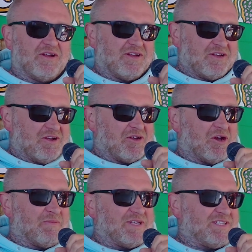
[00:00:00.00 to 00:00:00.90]
that are
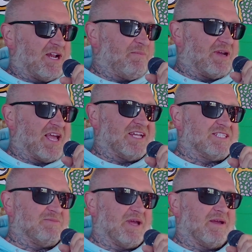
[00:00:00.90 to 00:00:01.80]
going to be set up
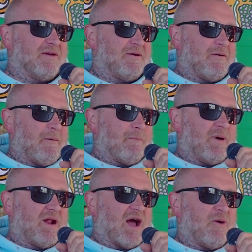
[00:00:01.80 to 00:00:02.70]
against me.
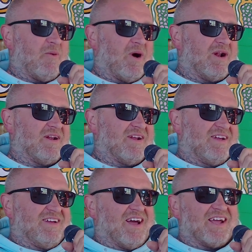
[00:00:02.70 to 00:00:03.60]
But
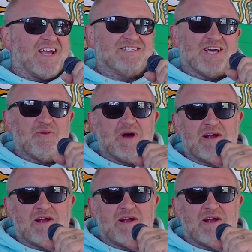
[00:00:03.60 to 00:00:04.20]
I guess